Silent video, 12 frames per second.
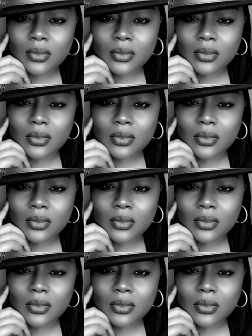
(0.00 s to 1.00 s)

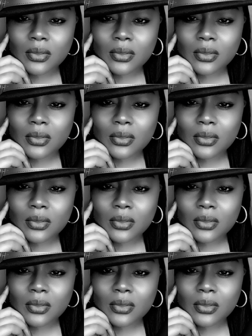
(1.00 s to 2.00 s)

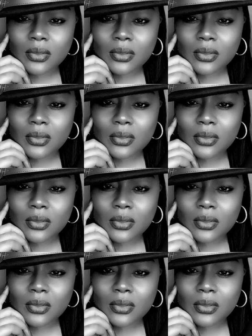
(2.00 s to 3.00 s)

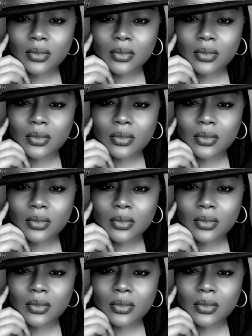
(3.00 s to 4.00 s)

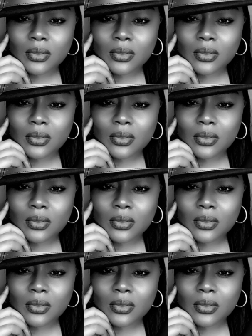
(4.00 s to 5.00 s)

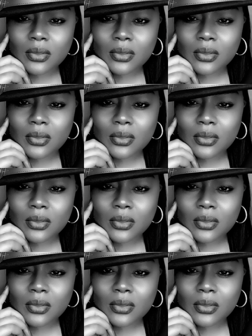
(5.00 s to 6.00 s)

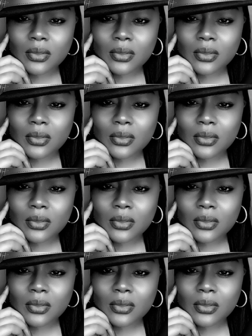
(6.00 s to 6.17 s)
The face doesn't move, so there is nothing to read.